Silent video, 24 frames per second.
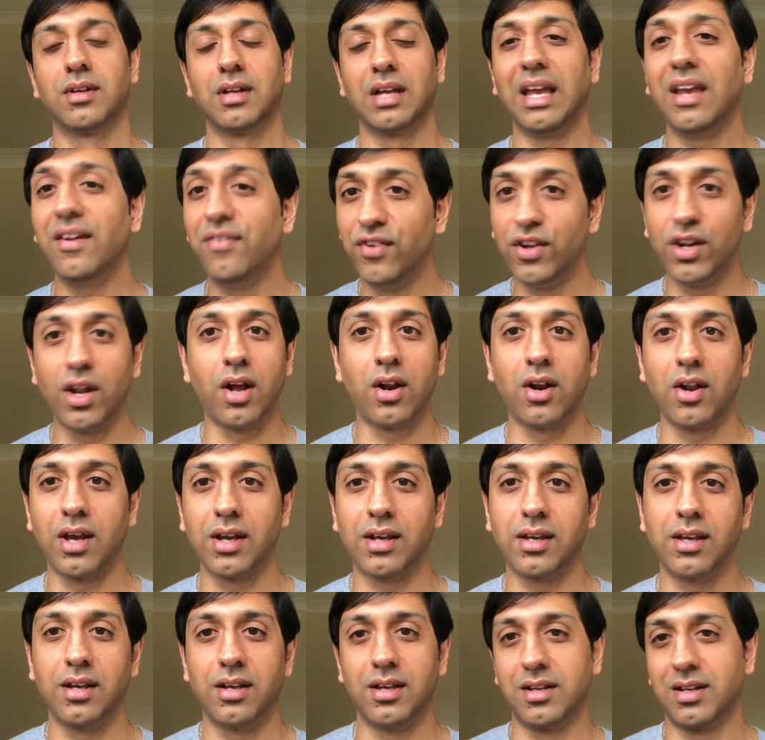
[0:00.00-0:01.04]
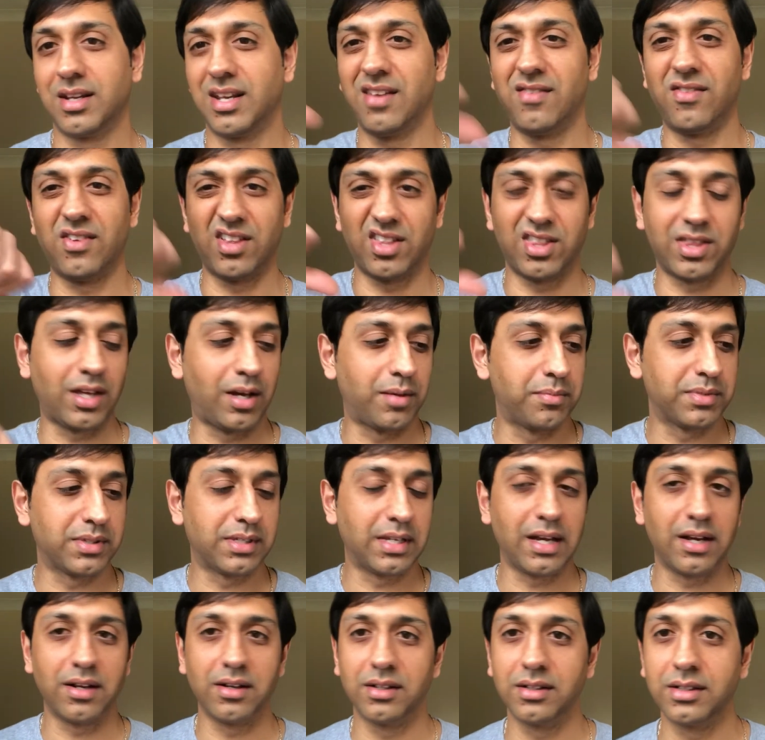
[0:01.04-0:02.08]
If you don't like it, give it a thumbs
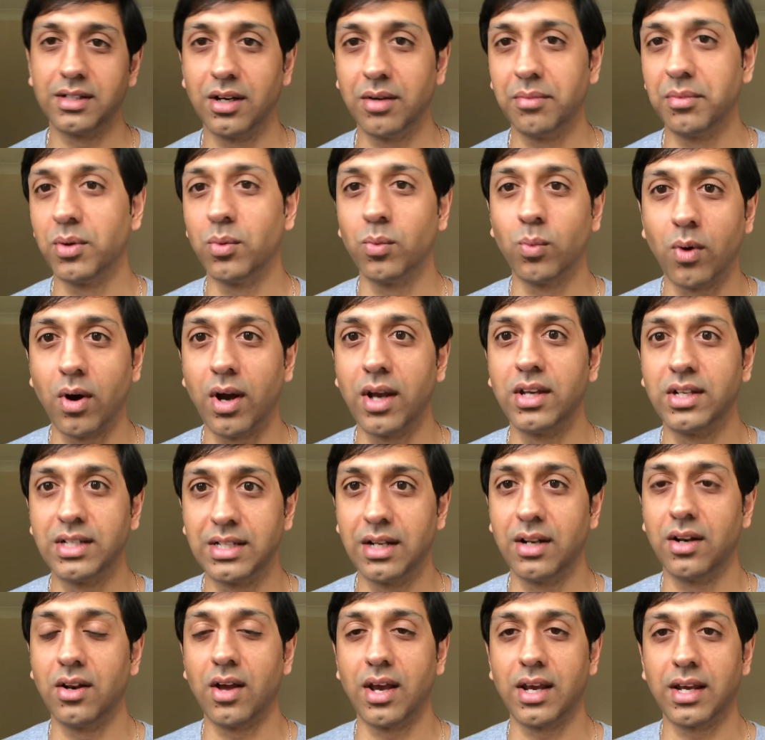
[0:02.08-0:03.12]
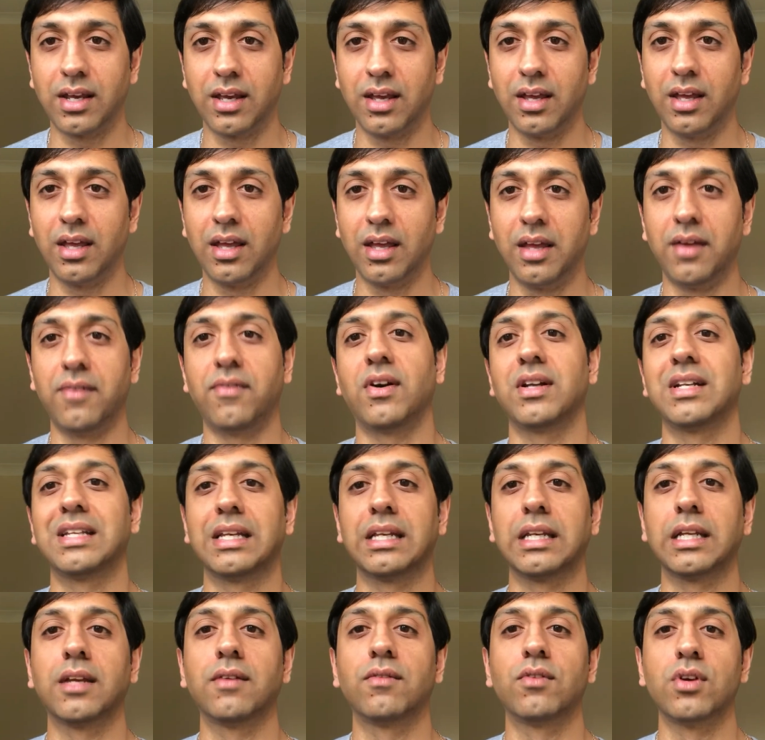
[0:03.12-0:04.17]
down and tell me why you didn't like it, if I
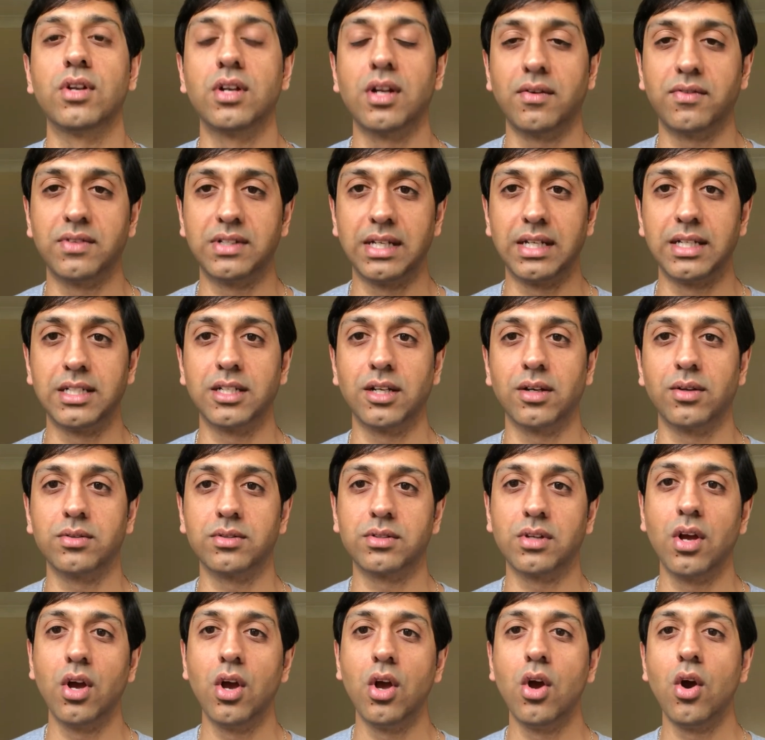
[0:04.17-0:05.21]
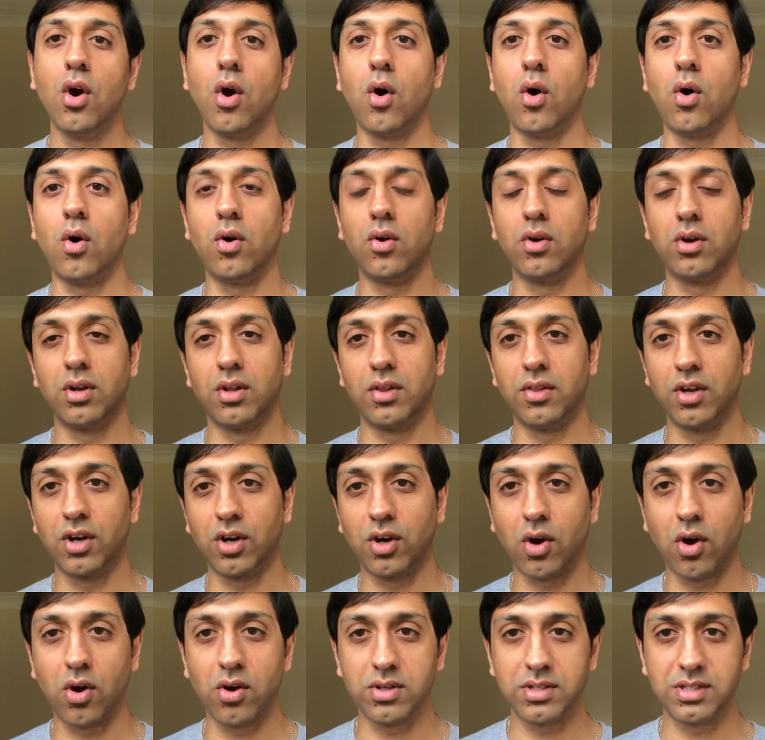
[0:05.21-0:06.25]
didn't give you enough details on the
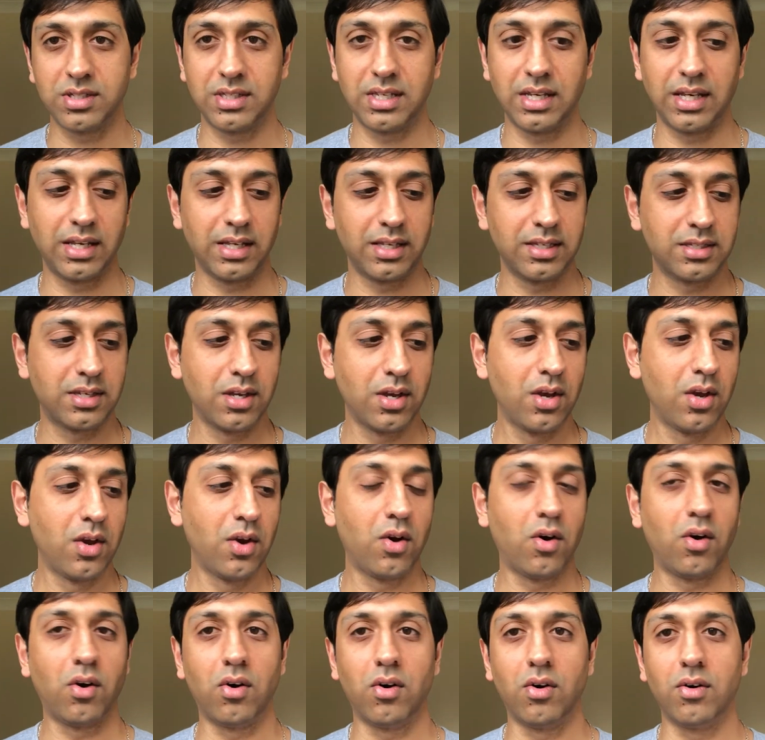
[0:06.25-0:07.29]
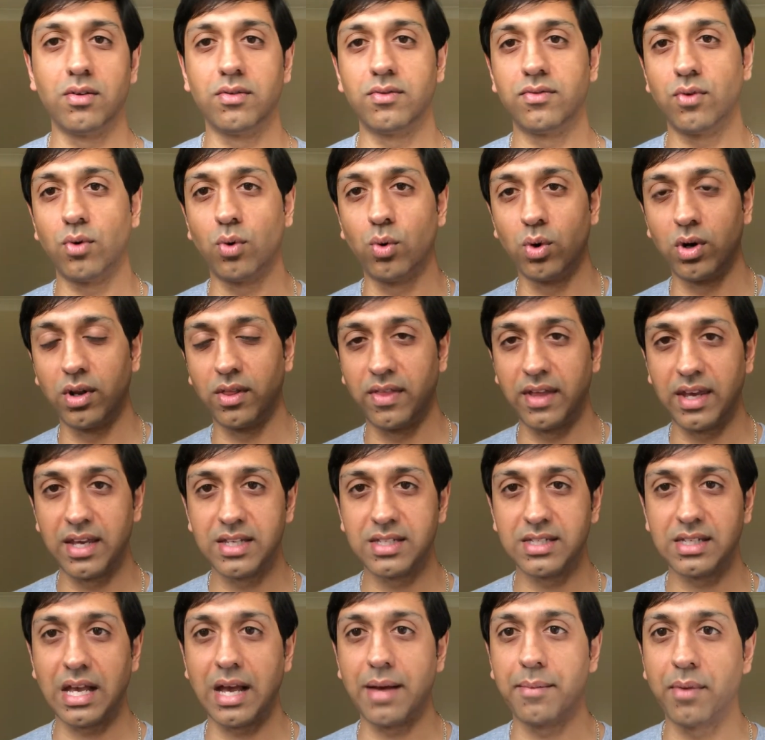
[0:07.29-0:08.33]
costings of all of
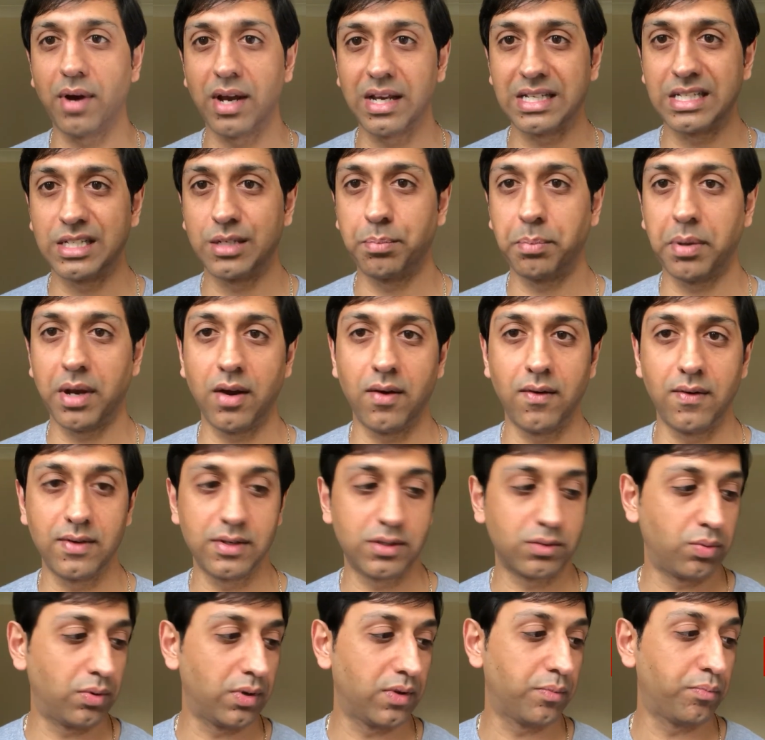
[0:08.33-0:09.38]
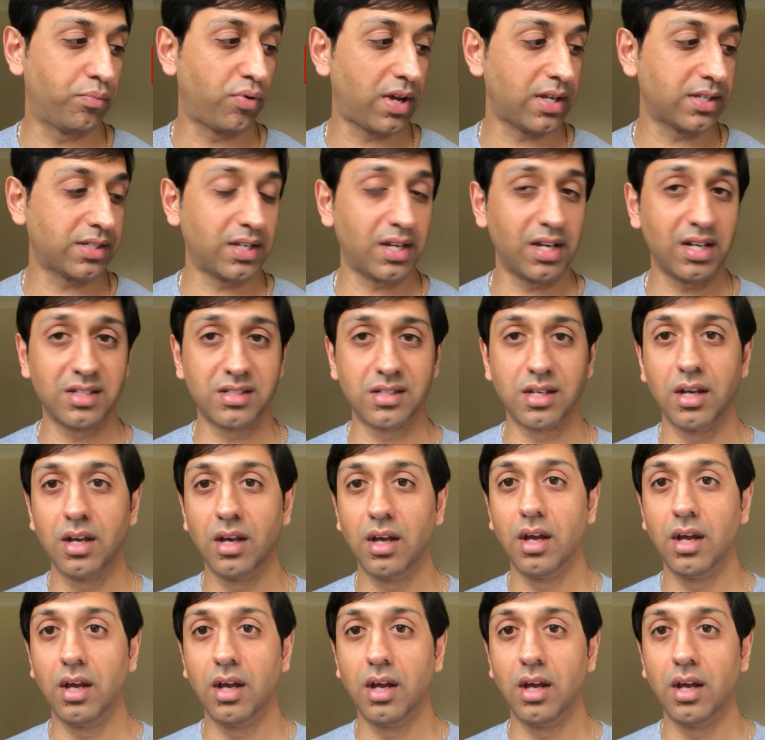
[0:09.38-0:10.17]
this and my experience with Prasads.